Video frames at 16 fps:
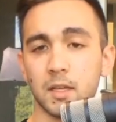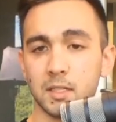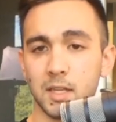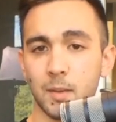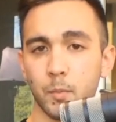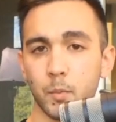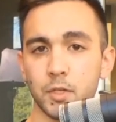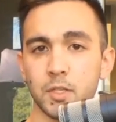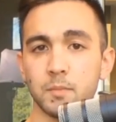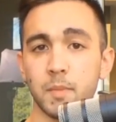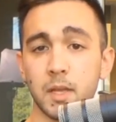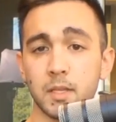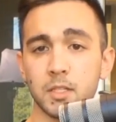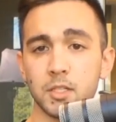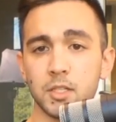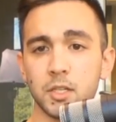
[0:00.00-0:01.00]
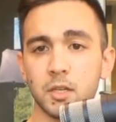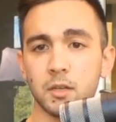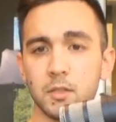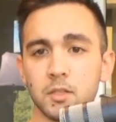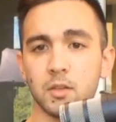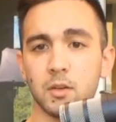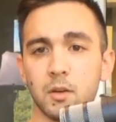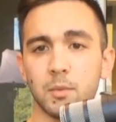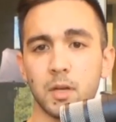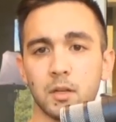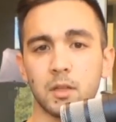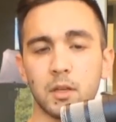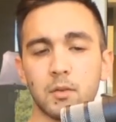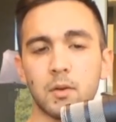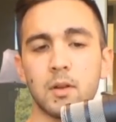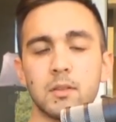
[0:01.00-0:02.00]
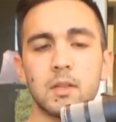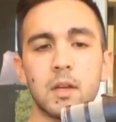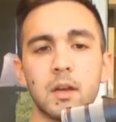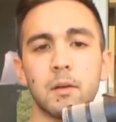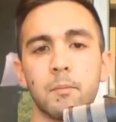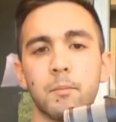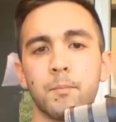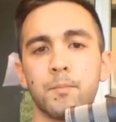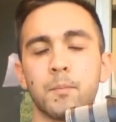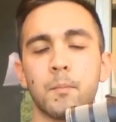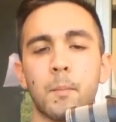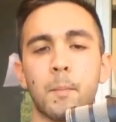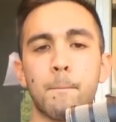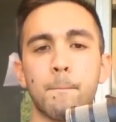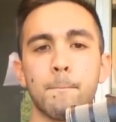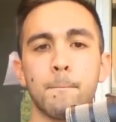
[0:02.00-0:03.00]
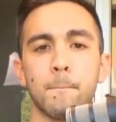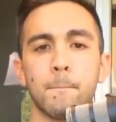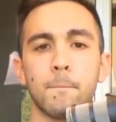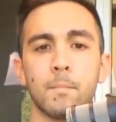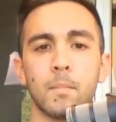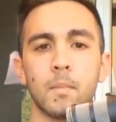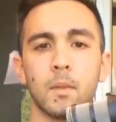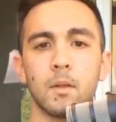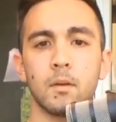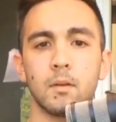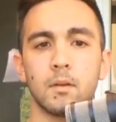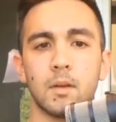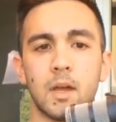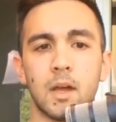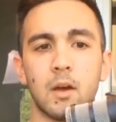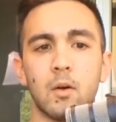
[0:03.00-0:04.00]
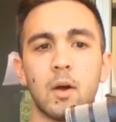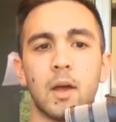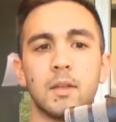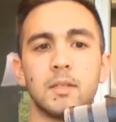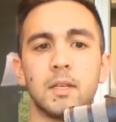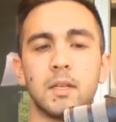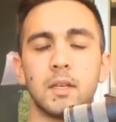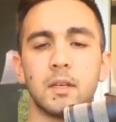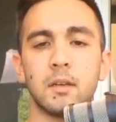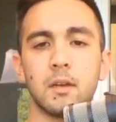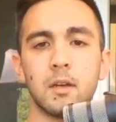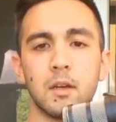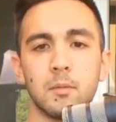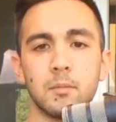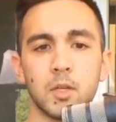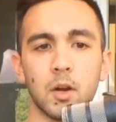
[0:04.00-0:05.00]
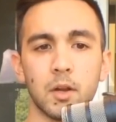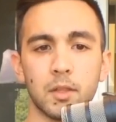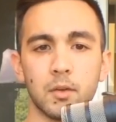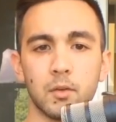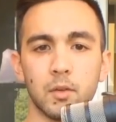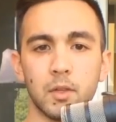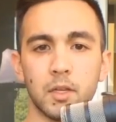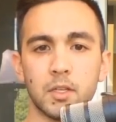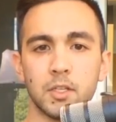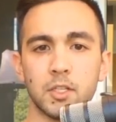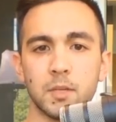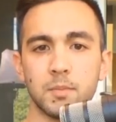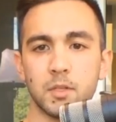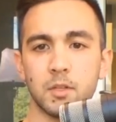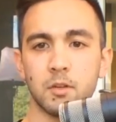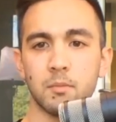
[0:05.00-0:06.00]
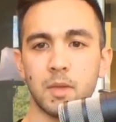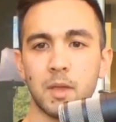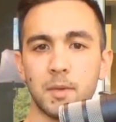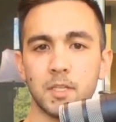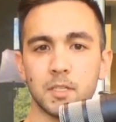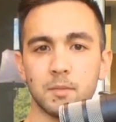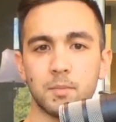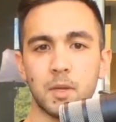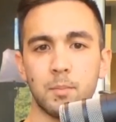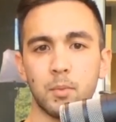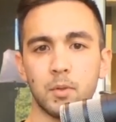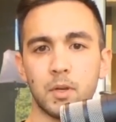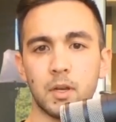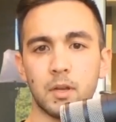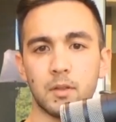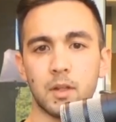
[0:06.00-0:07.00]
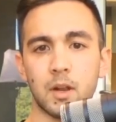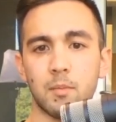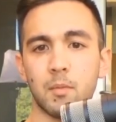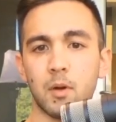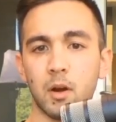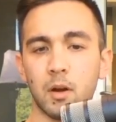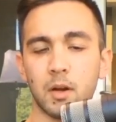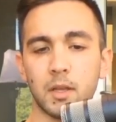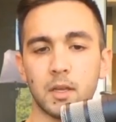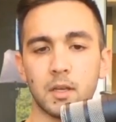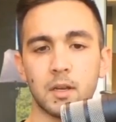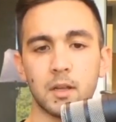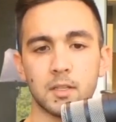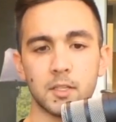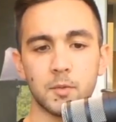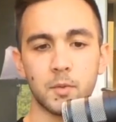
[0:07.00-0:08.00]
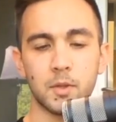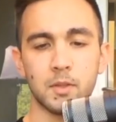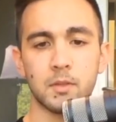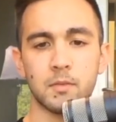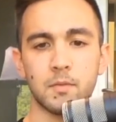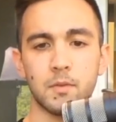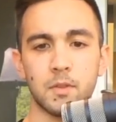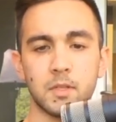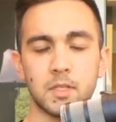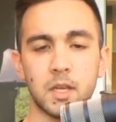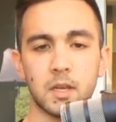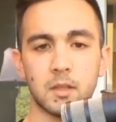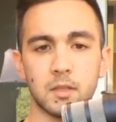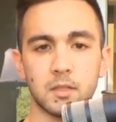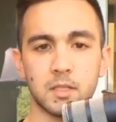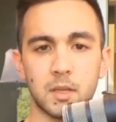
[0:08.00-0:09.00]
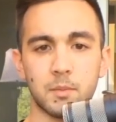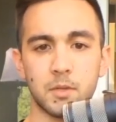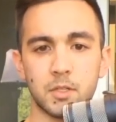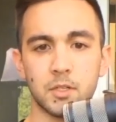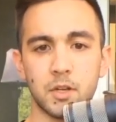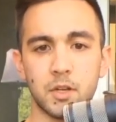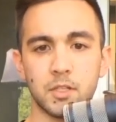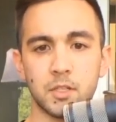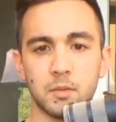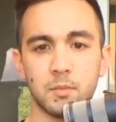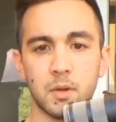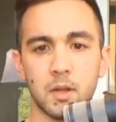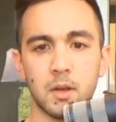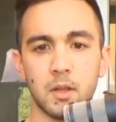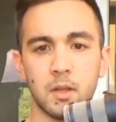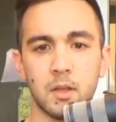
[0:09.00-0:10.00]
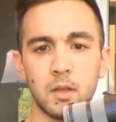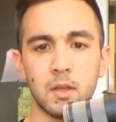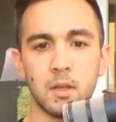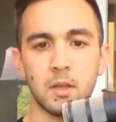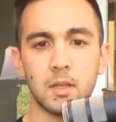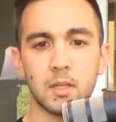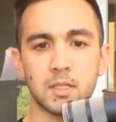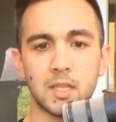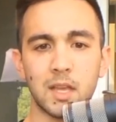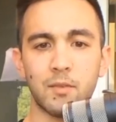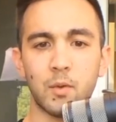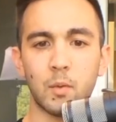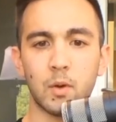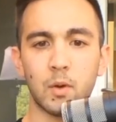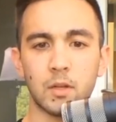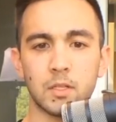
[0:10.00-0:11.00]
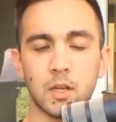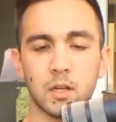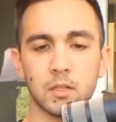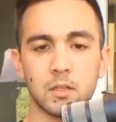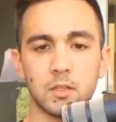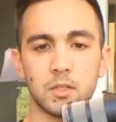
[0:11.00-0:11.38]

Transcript: step, which is messaging. So I'm going to click right there. Now, I didn't target the relationships. So there may be some people in here that I'm already connected with for the sake of this demonstration. But let's say if we want to talk to the